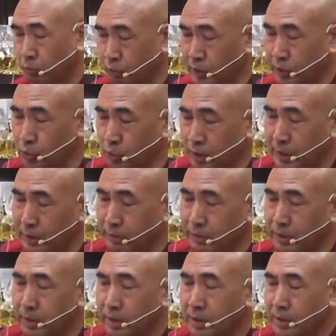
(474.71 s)
When you have
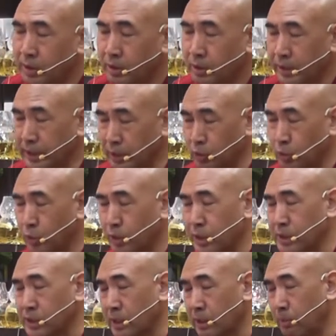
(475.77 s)
a
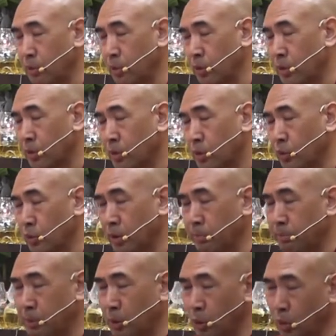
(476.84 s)
ignorance about your
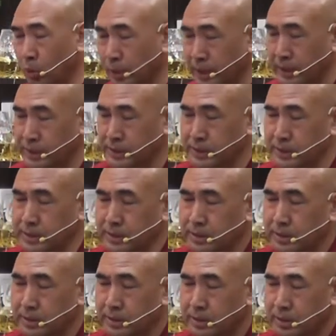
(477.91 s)
belongings,
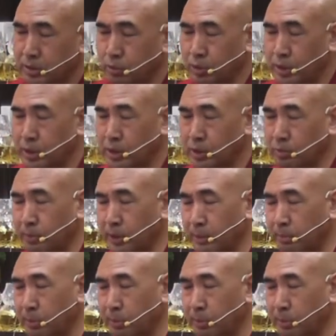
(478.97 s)
you think my